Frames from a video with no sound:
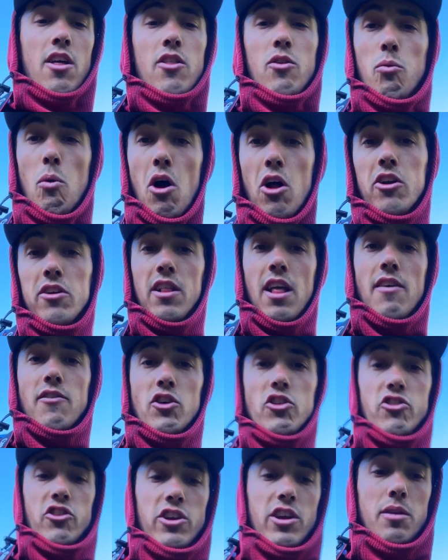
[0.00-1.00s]
The water
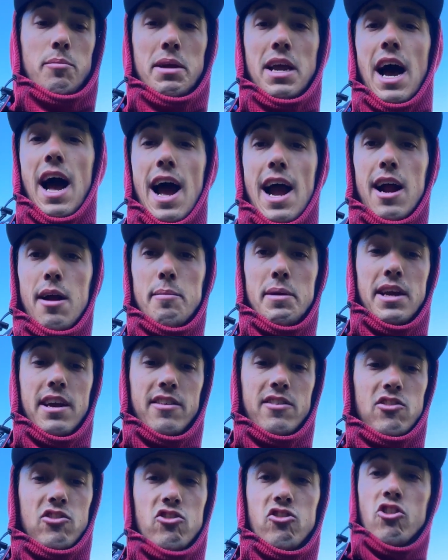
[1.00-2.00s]
levels are going to be higher
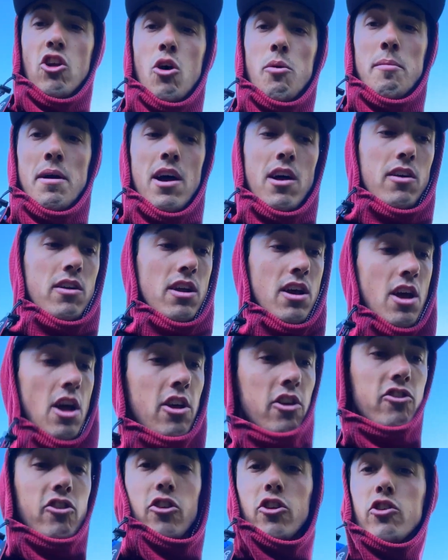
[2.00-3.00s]
because of snow melt,
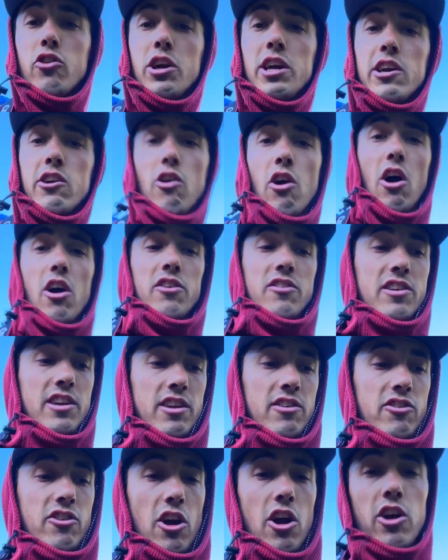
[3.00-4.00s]
so the creek
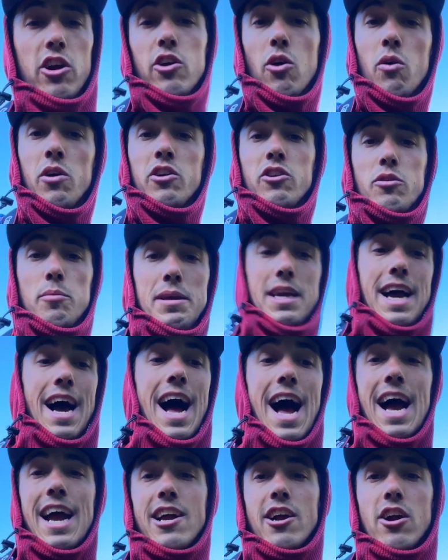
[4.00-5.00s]
crossings are going to be
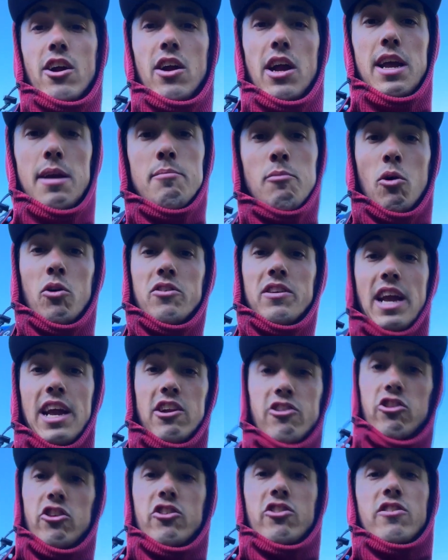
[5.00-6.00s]
higher and more
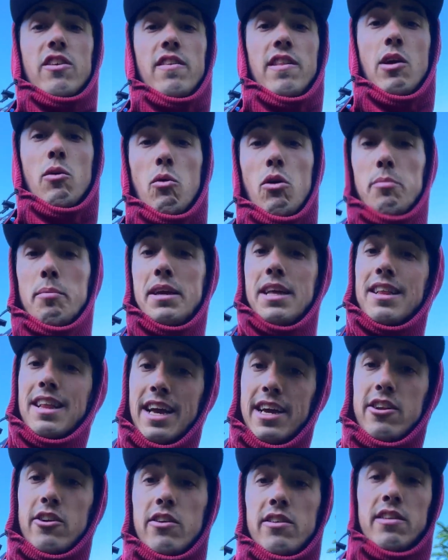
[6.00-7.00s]
dangerous than they would be
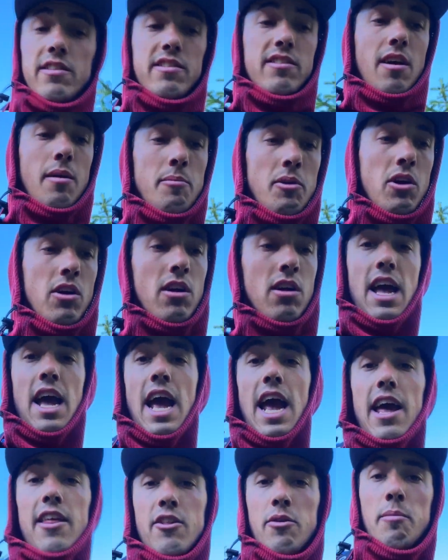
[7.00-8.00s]
later in the summer.
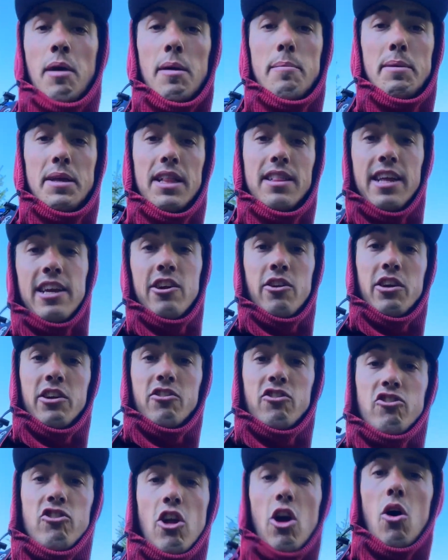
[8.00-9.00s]
And there might be lingering
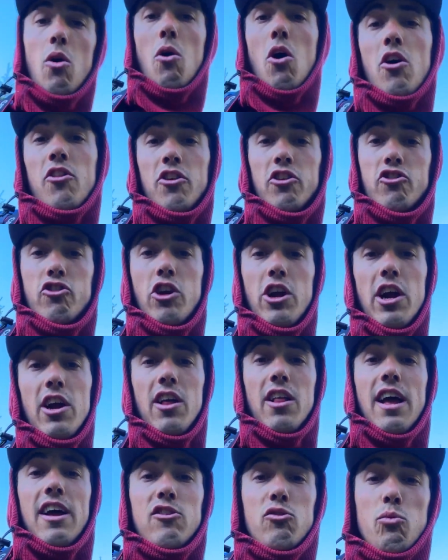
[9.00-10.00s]
snow on the
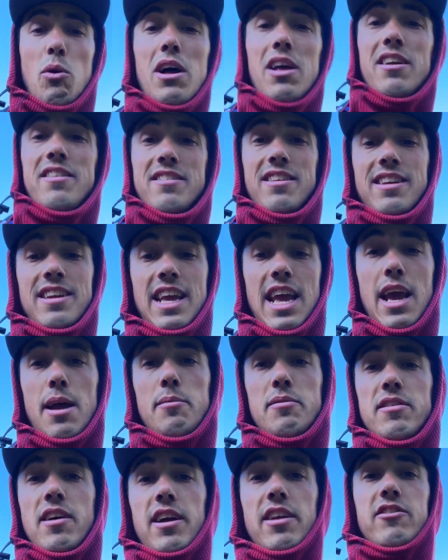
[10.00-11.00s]
trail as well as in
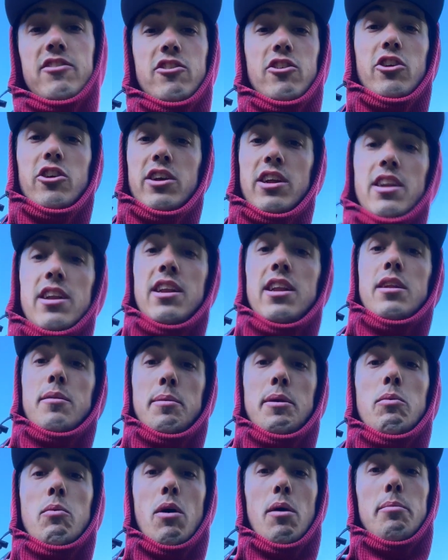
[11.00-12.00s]
campsites, so you're going to need to
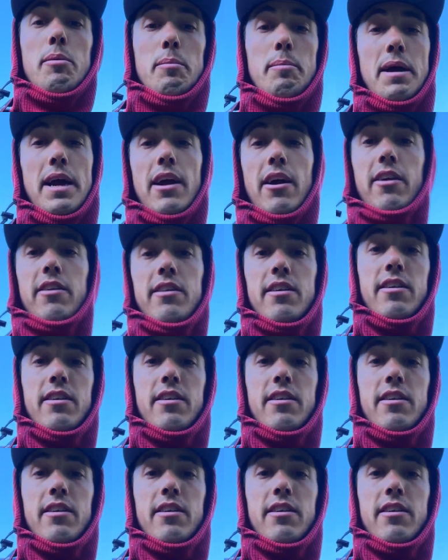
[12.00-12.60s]
be well prepared.